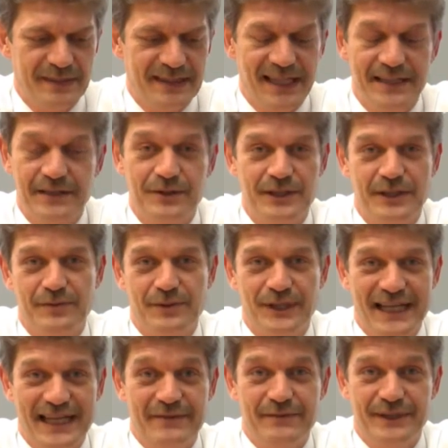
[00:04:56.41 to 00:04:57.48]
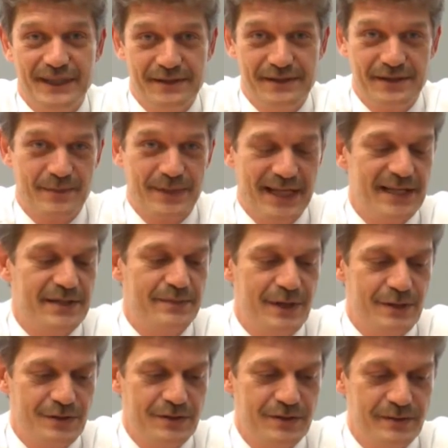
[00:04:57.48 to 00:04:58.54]
mandatory for every space
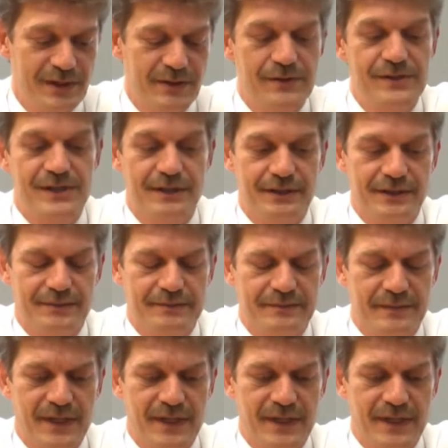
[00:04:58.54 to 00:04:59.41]
mission we consider.